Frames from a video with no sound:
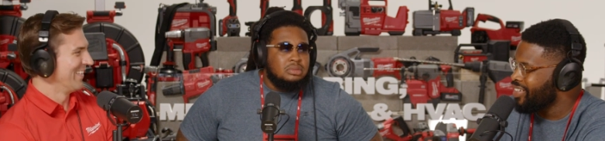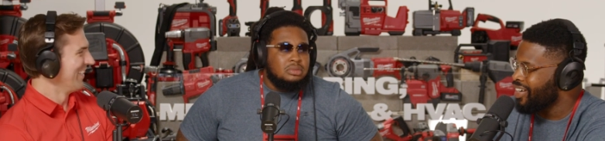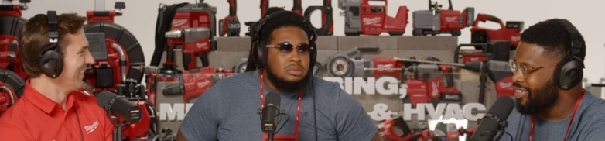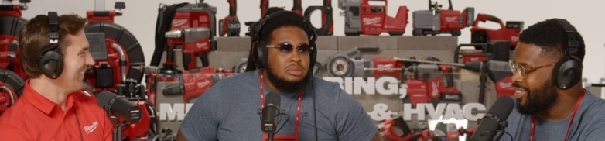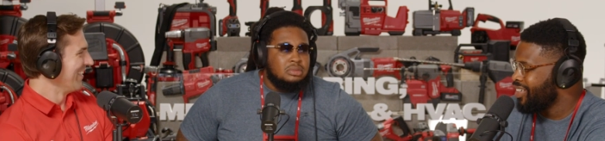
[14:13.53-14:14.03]
Speaker 1: You
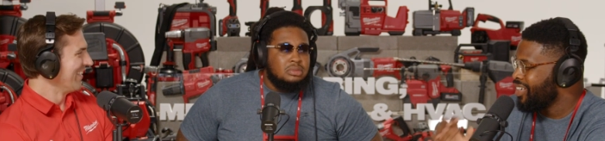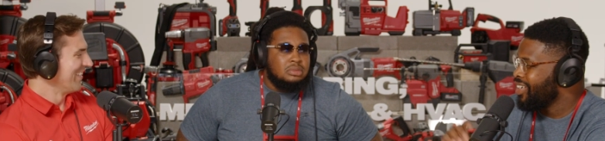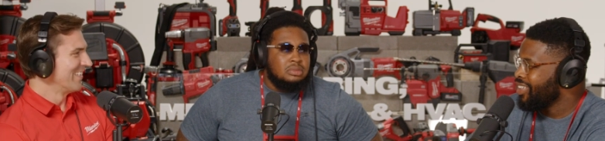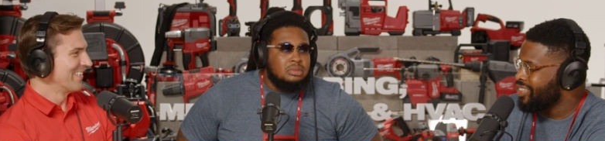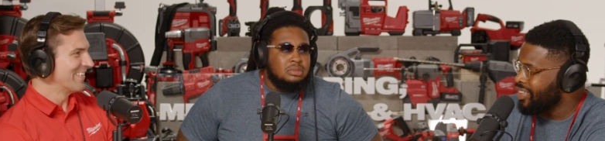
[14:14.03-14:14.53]
gotta
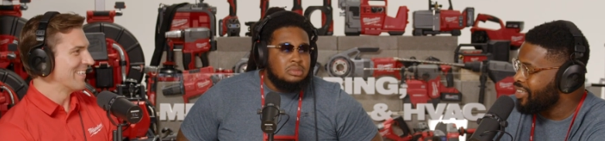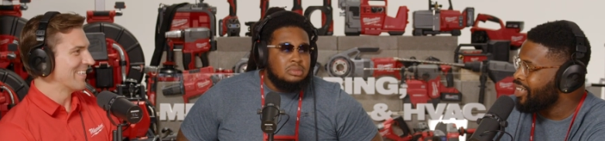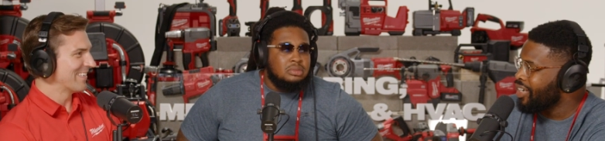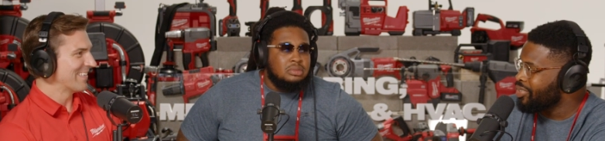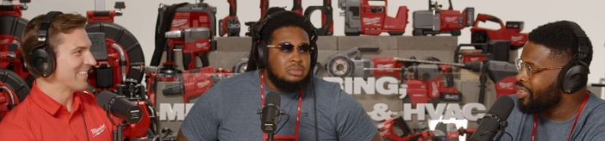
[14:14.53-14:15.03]
send
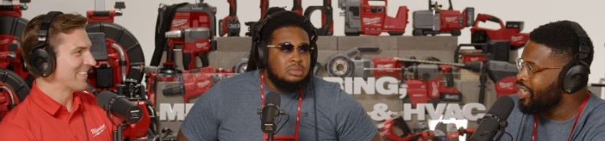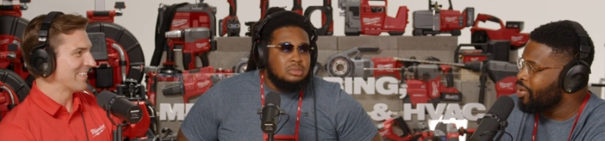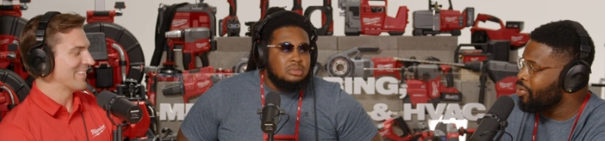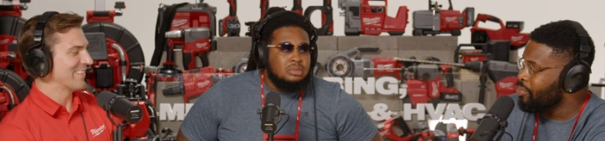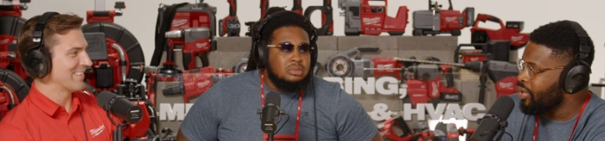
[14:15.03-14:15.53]
it out to
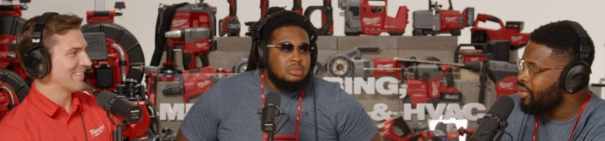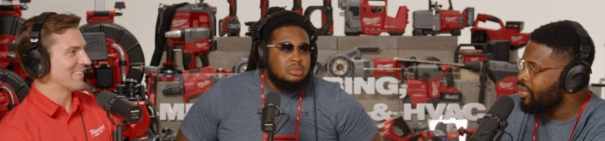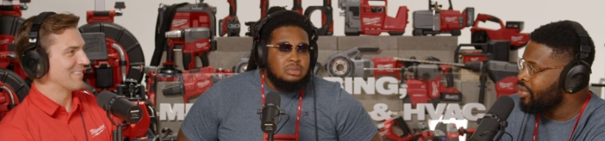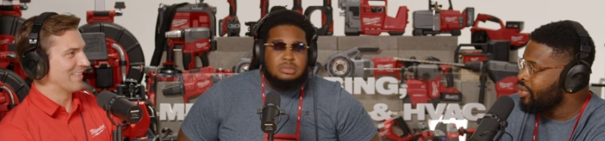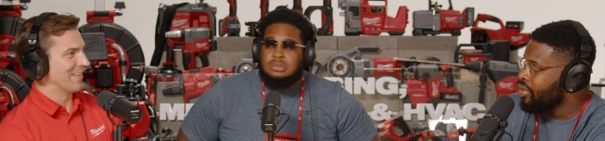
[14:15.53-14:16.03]
get
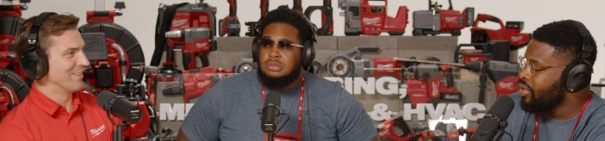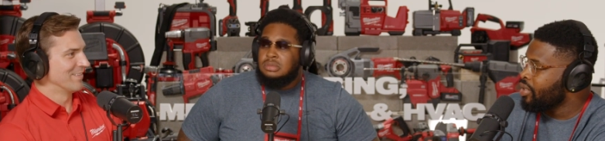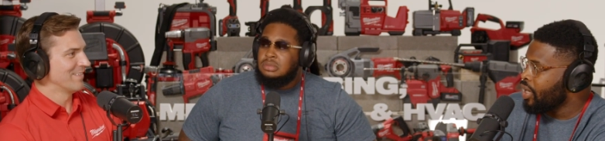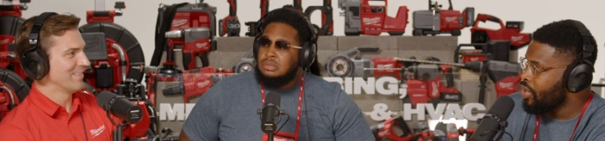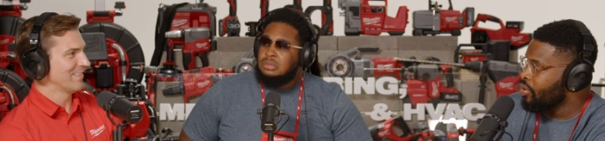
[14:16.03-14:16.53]
repair. Yeah.
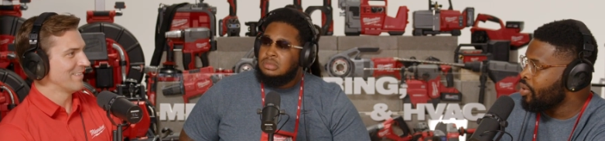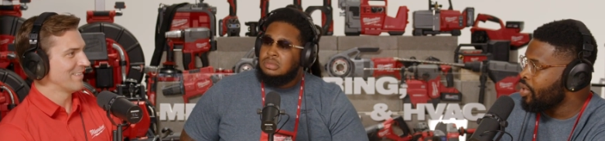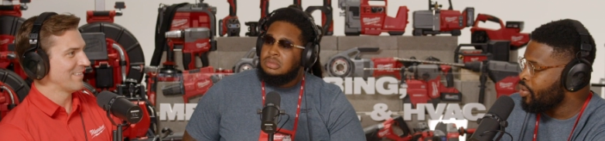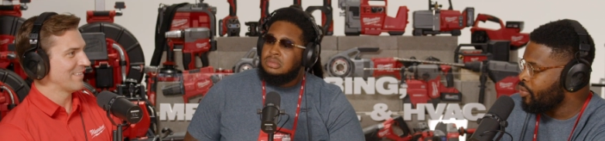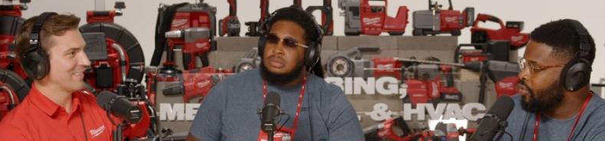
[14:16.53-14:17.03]
and I
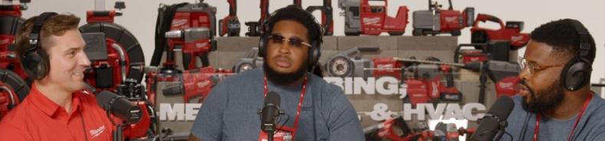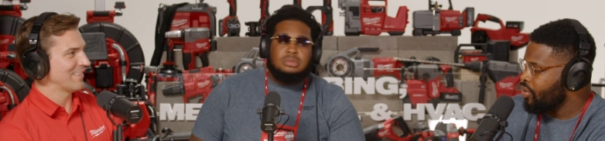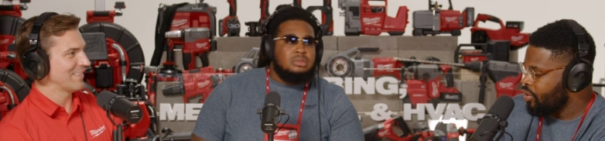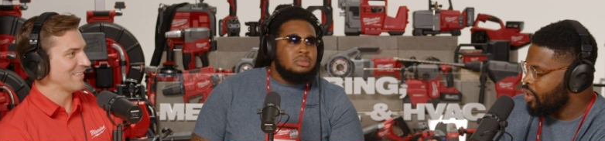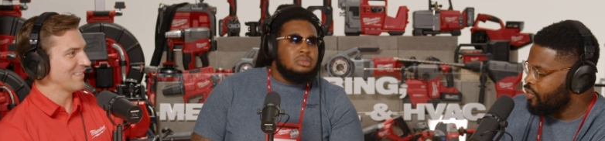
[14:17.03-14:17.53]
know. For
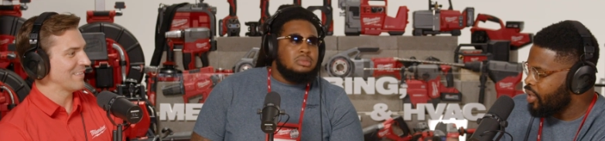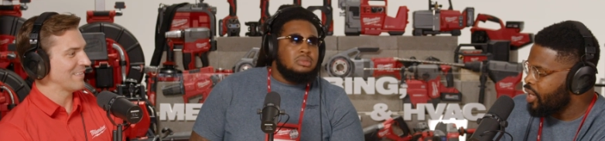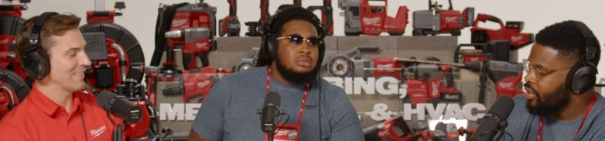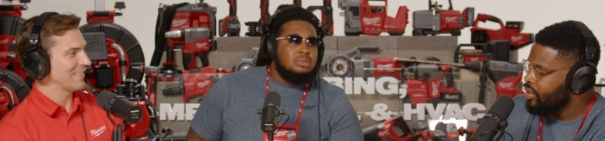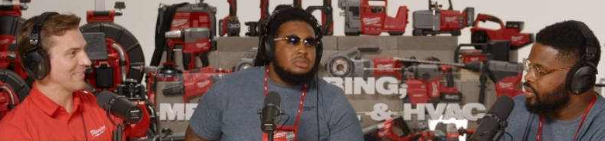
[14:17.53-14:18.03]
you, if a
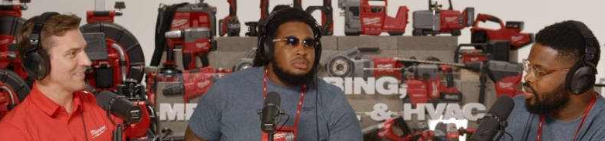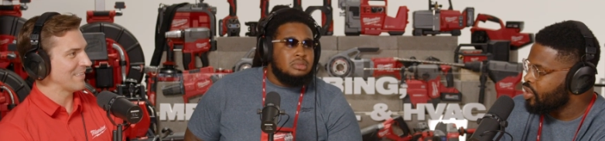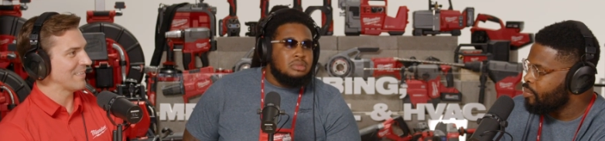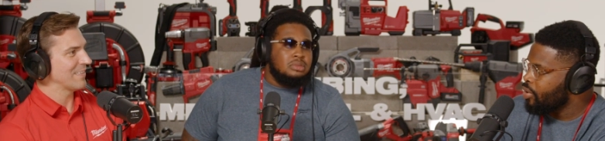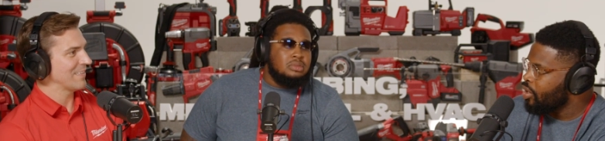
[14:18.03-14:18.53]
head does
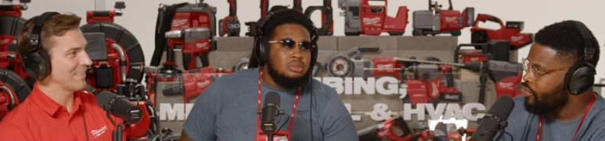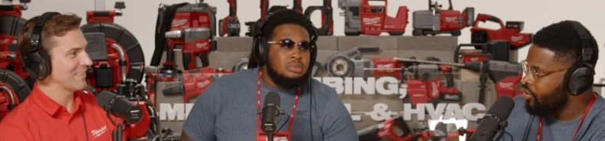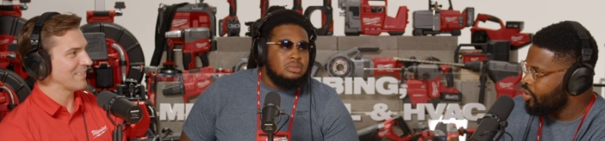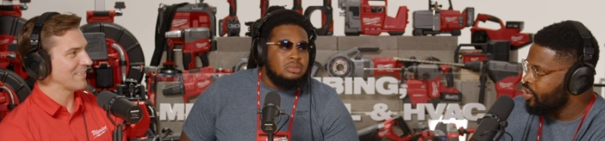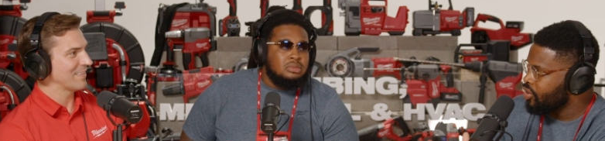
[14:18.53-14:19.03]
come off,
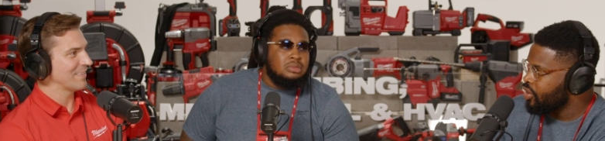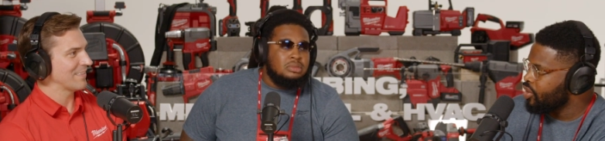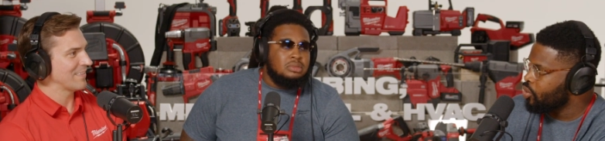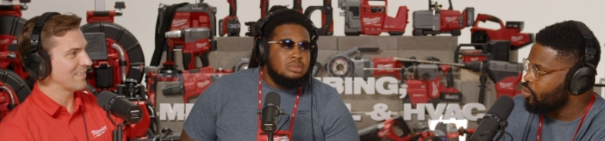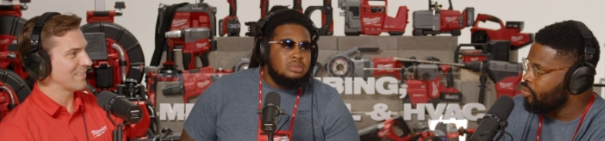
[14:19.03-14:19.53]
you could
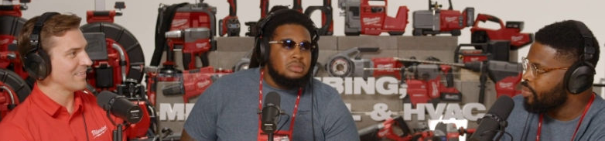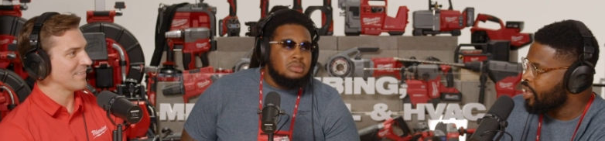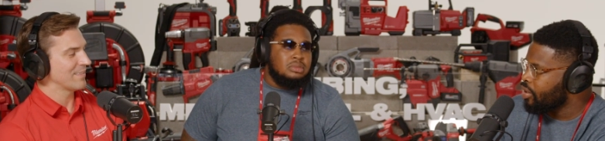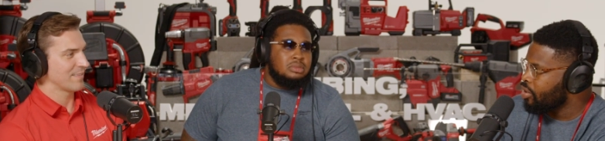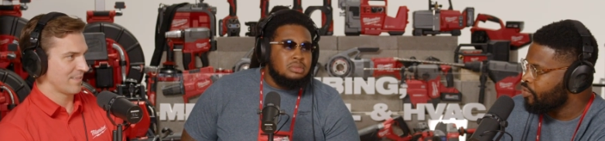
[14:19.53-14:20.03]
easily screw it
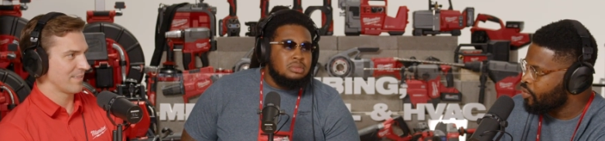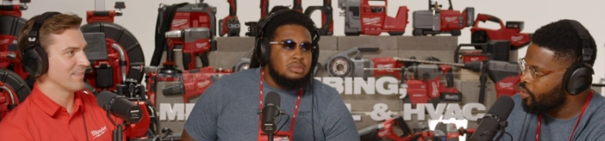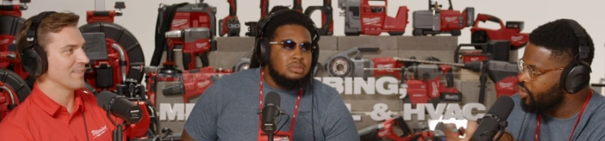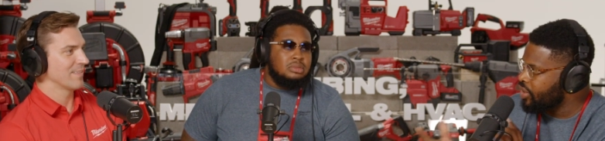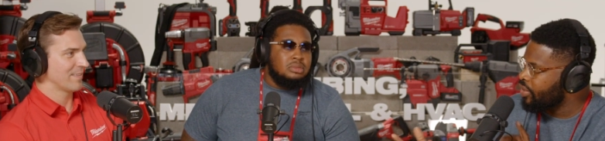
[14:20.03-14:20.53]
back on. Of
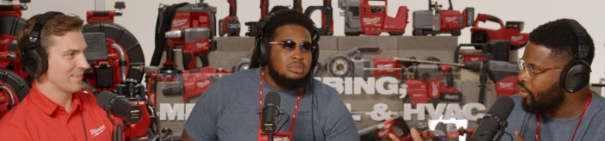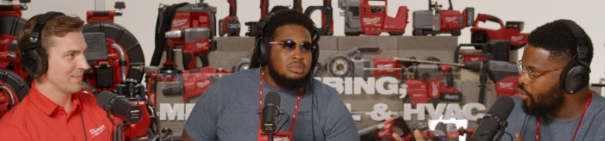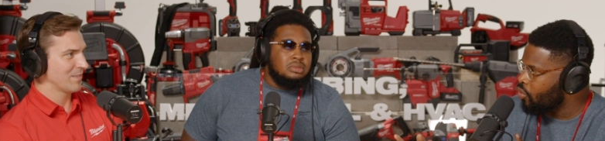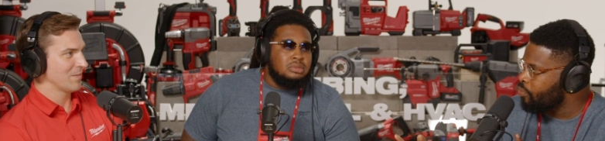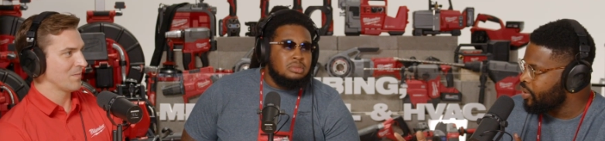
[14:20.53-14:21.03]
course, not the
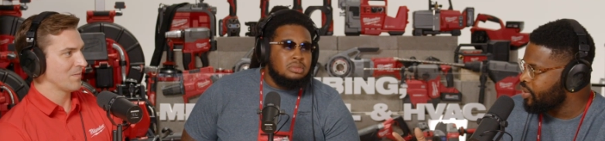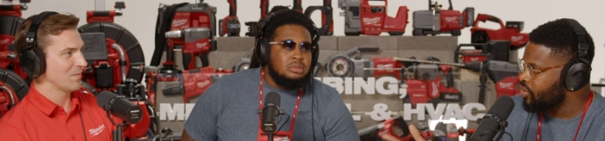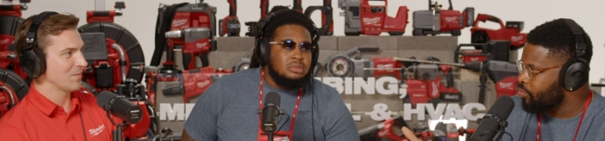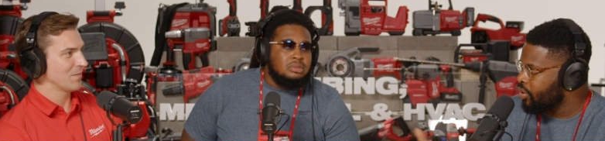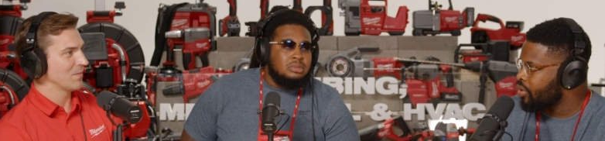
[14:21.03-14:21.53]
whole
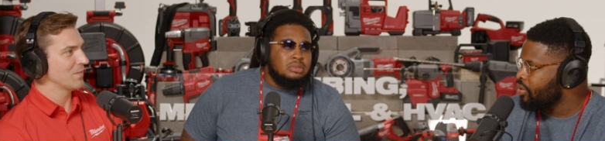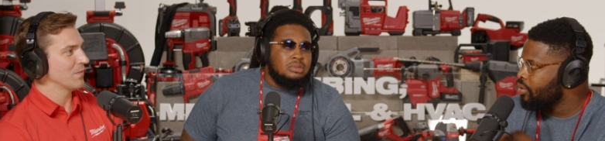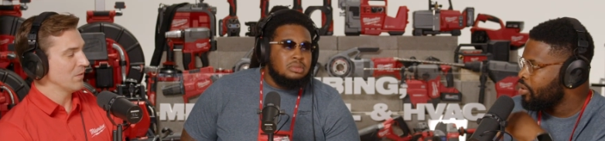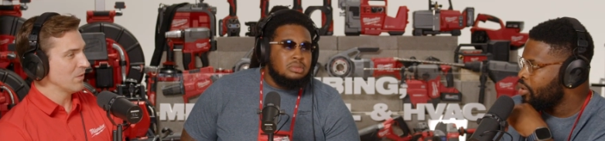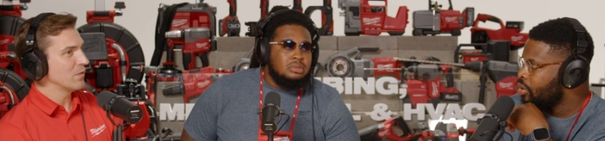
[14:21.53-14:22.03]
piece, but
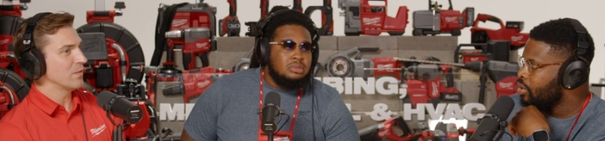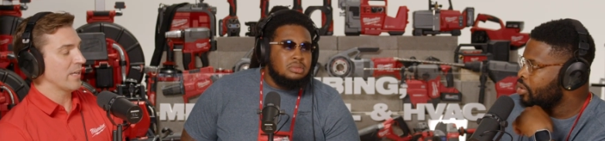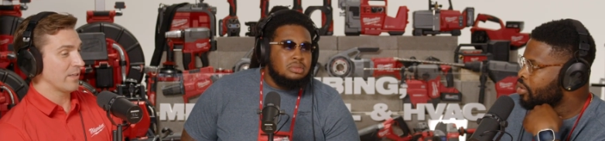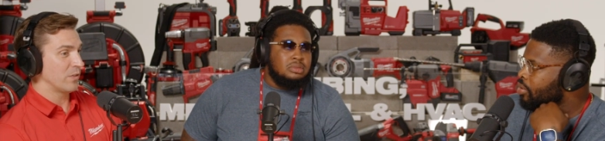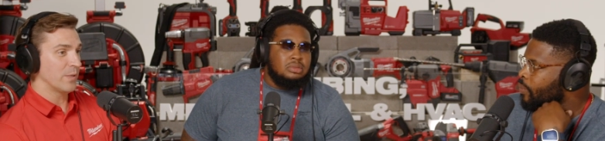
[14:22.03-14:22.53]

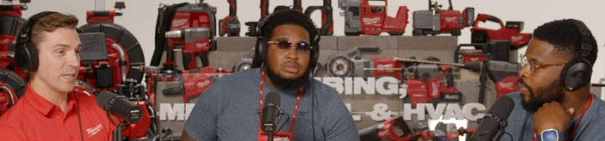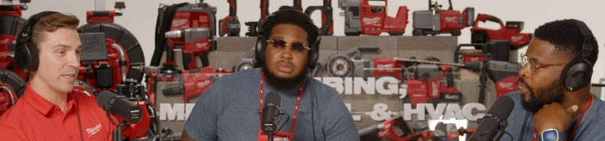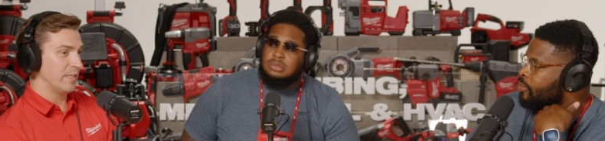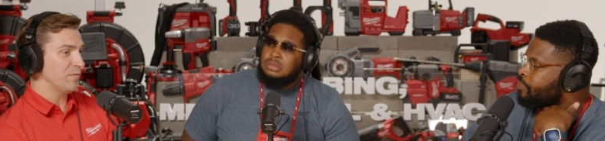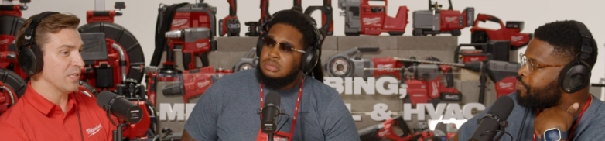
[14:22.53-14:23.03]
yeah,
Speaker 2: you can
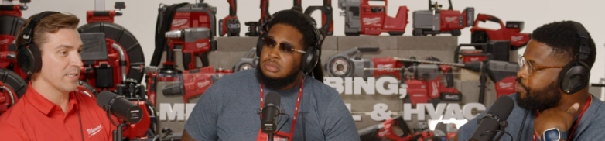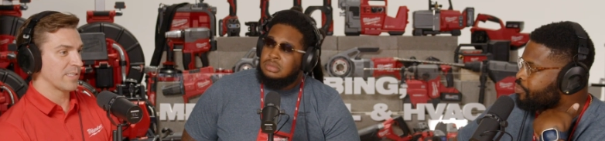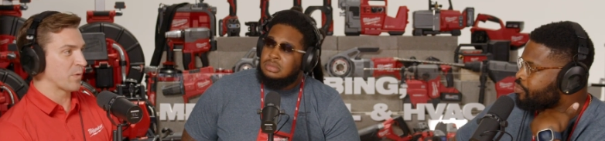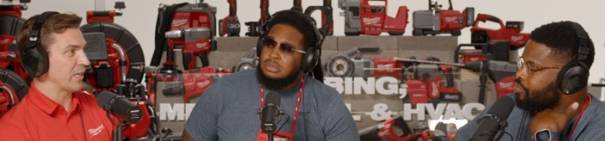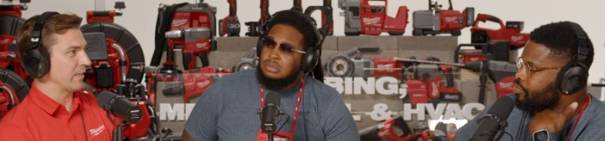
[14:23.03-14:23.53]
even the
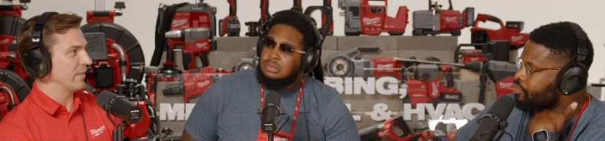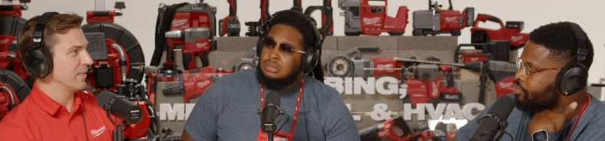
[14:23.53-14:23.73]
spring.